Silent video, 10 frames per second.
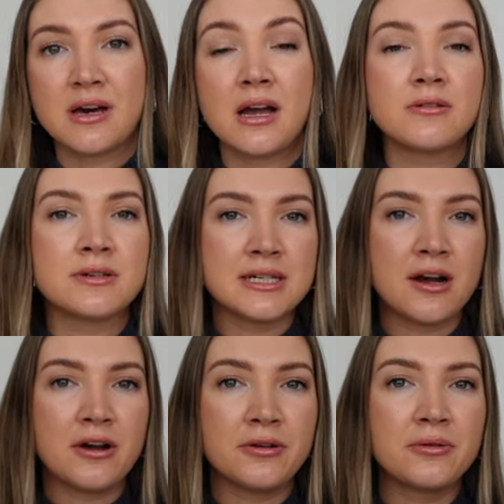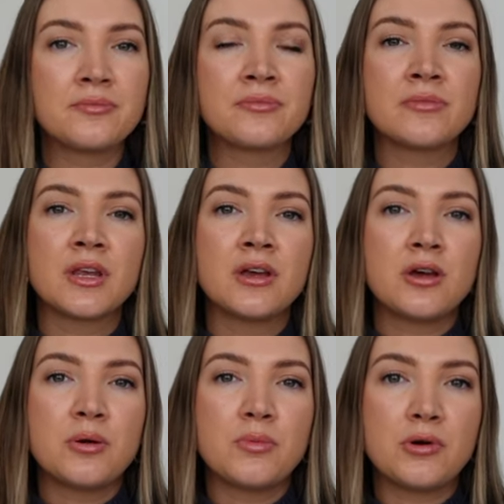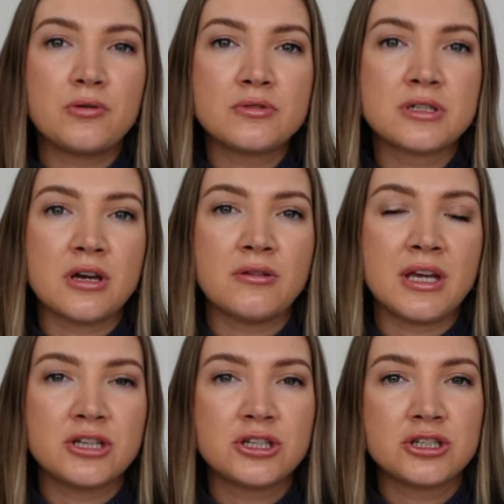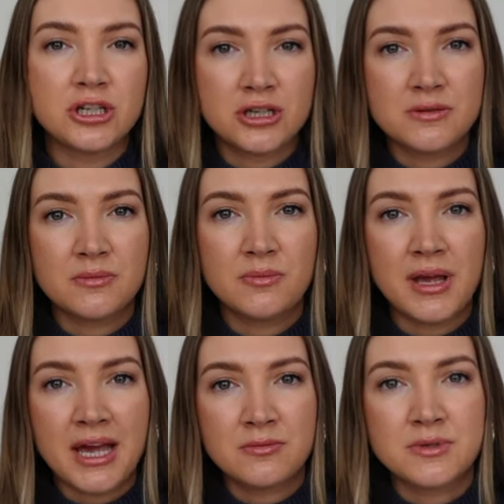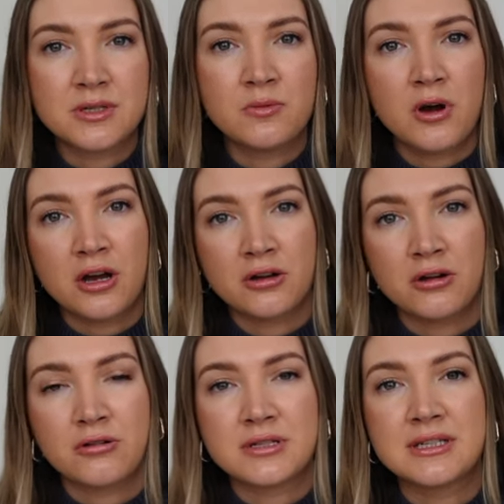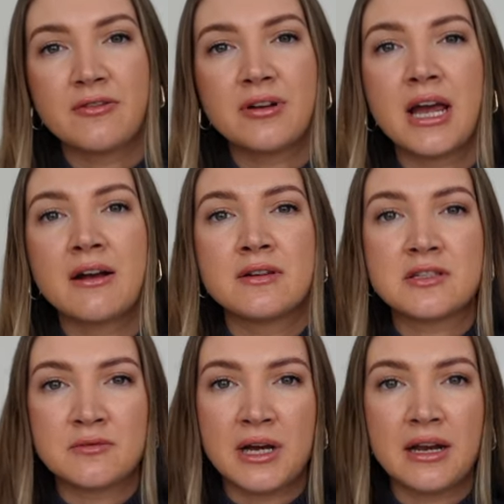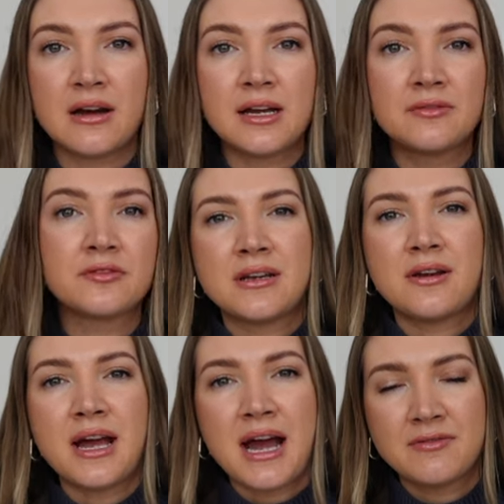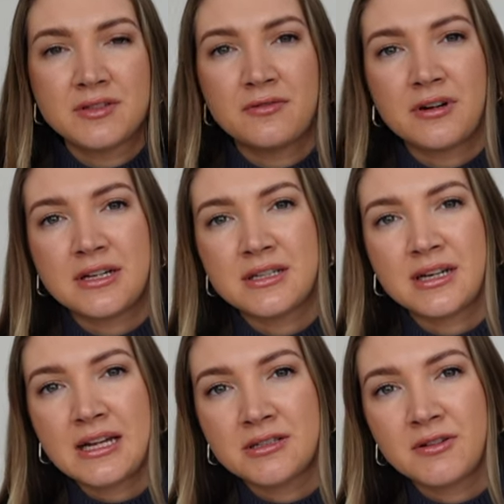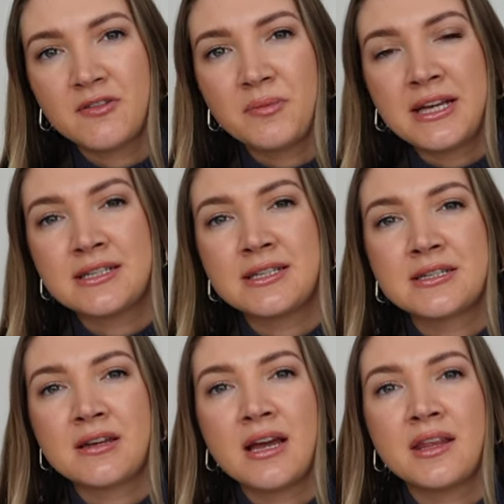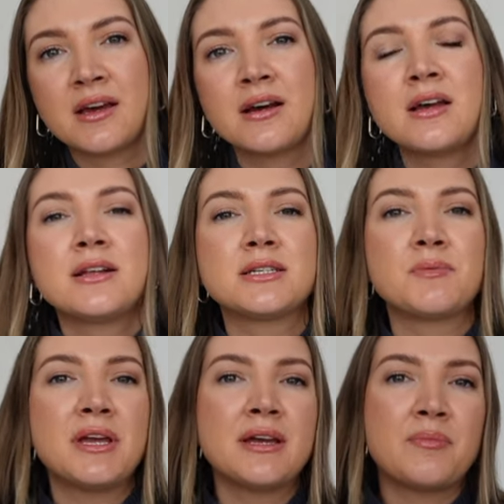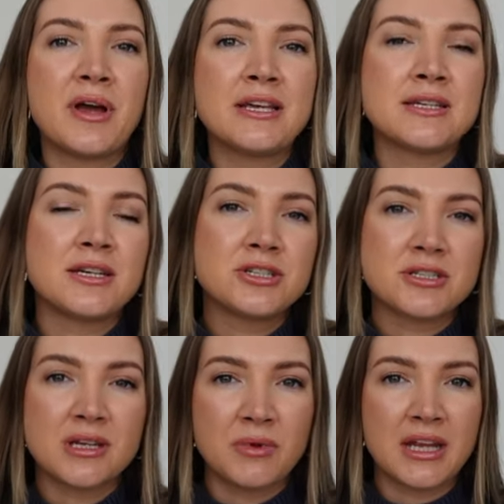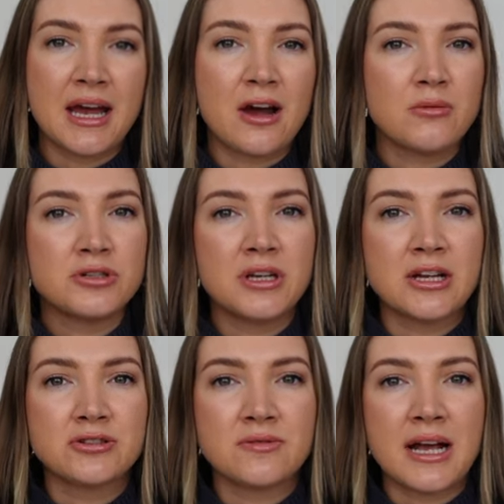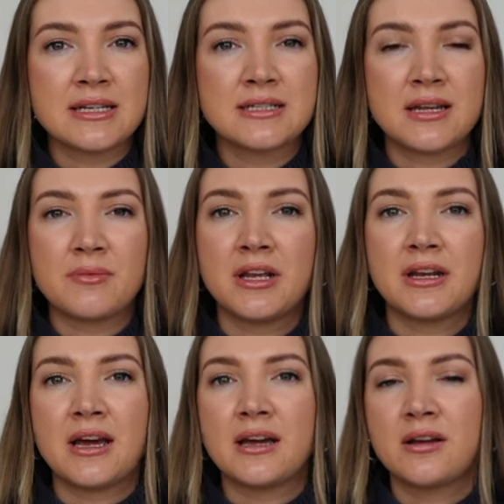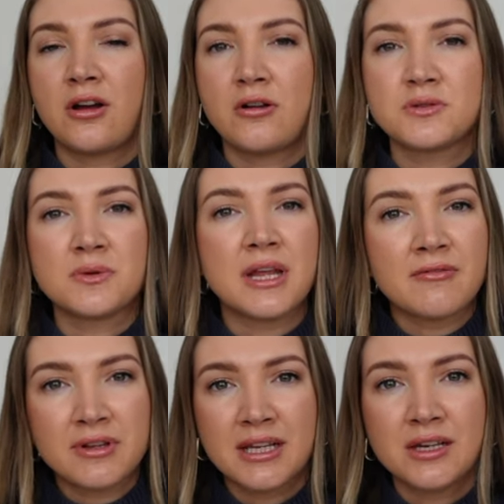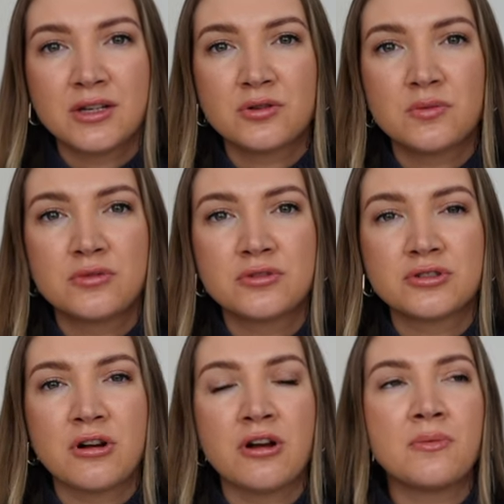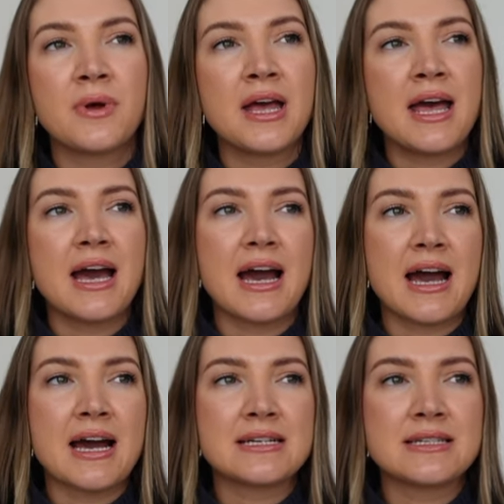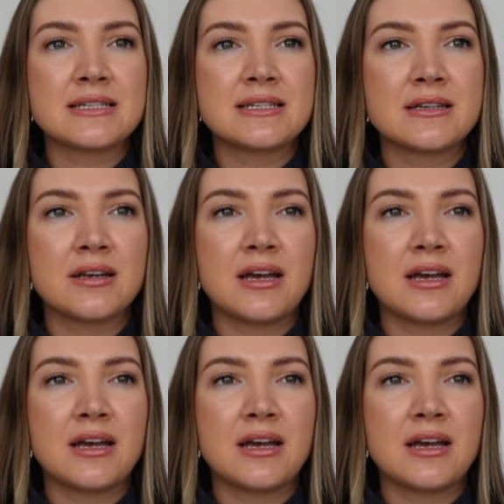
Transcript: that I already own. But also, they should be able to work across different areas of my life. They don't have to fall under the category of basics either. To me, a basic is just something that helps you get dressed, something that goes with everything in your wardrobe and